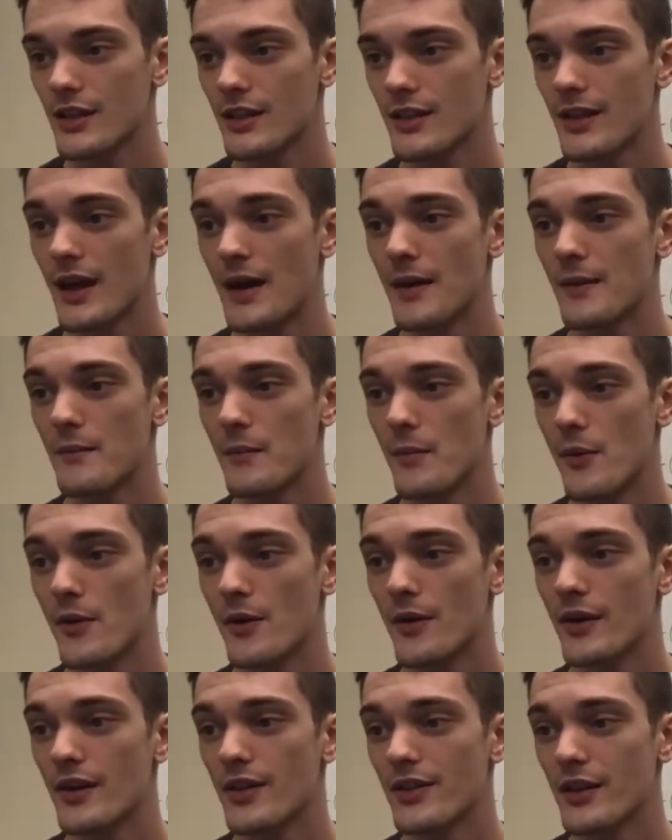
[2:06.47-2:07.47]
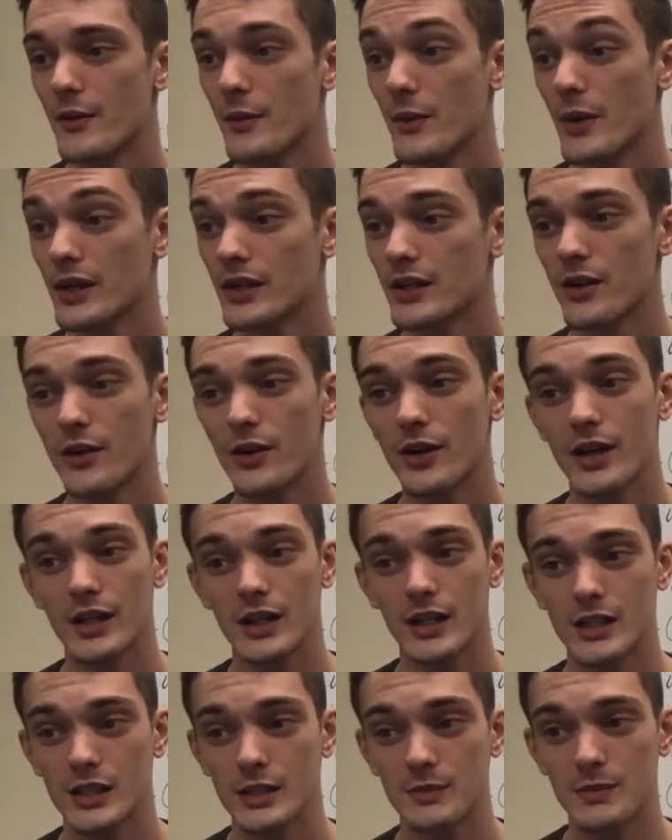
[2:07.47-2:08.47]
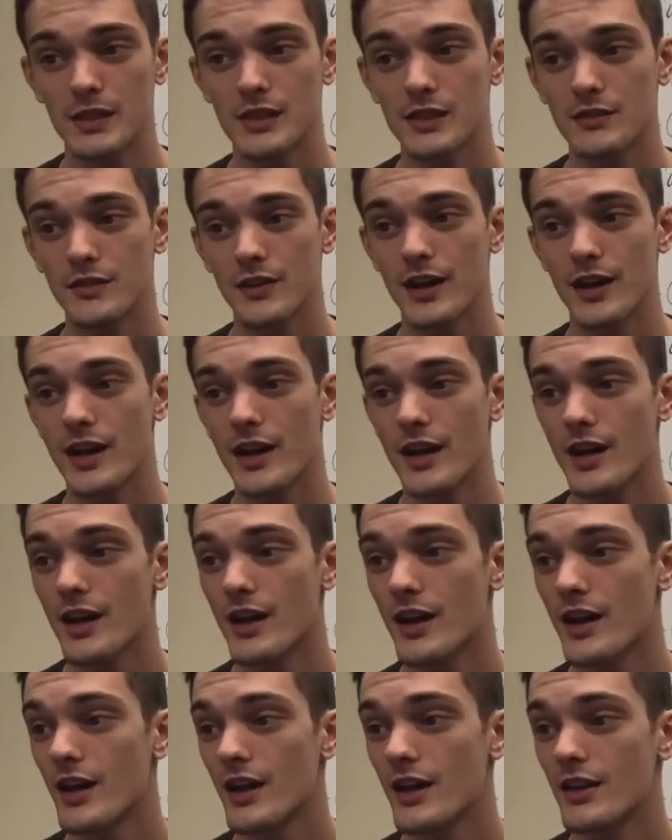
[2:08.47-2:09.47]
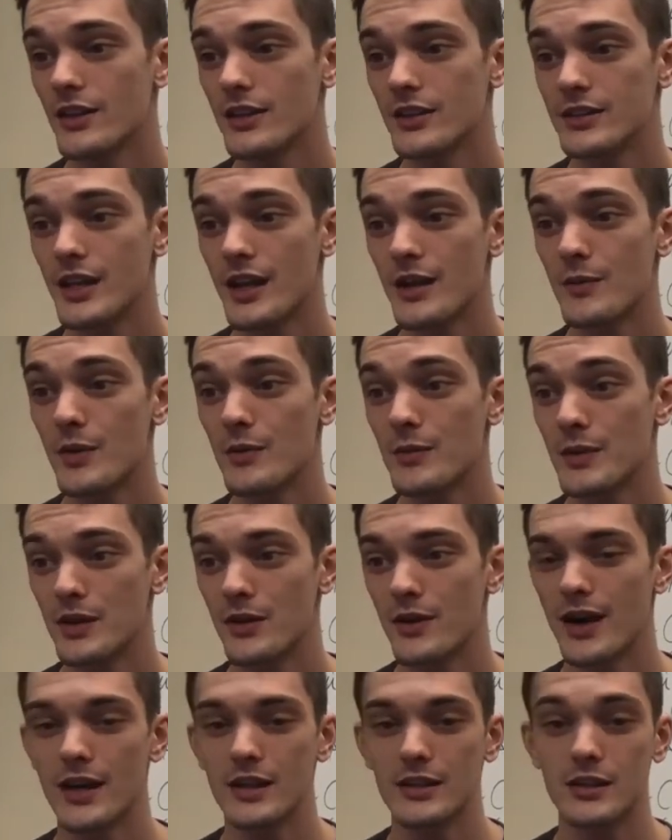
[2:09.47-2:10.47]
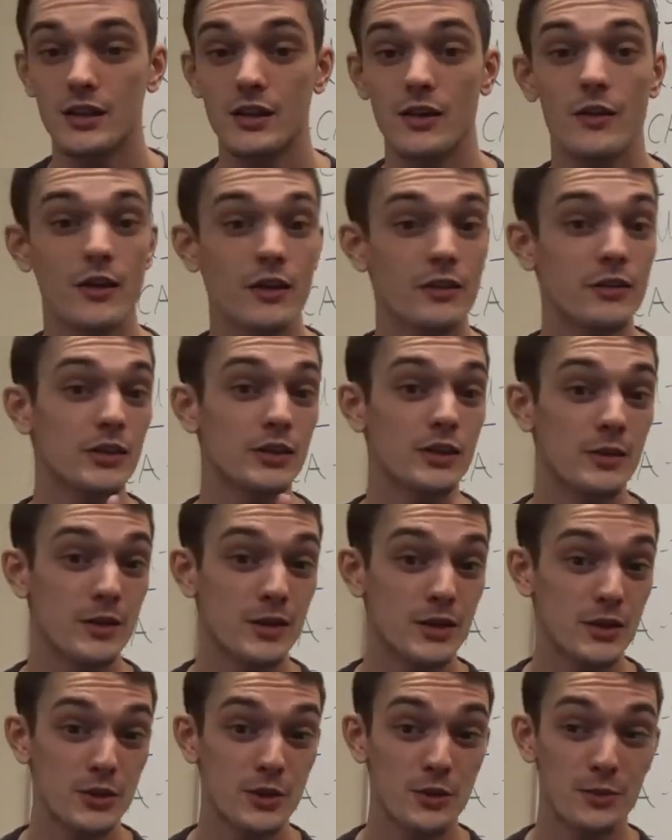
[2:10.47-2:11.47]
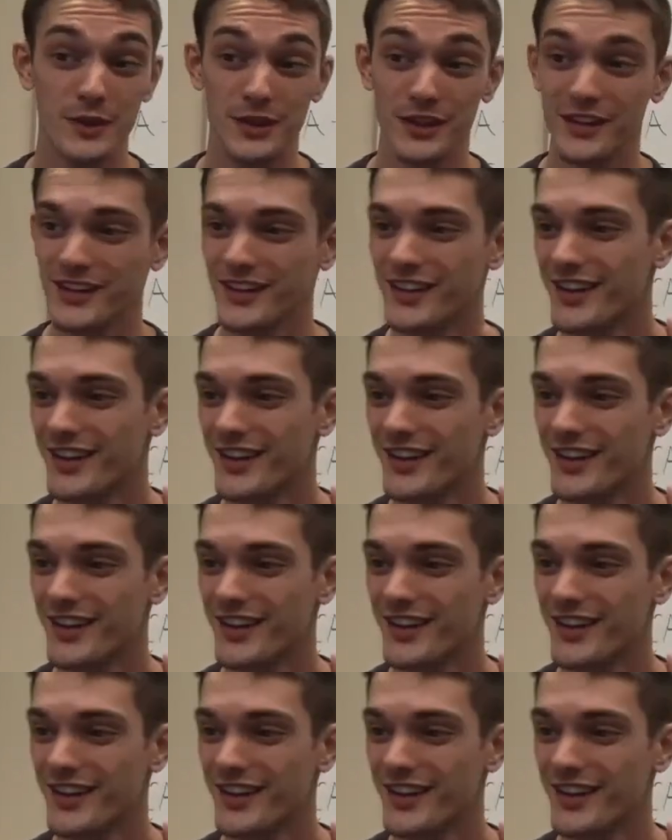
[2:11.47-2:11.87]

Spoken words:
that more than 1 codon can specify the same amino acid, or for someone stupid.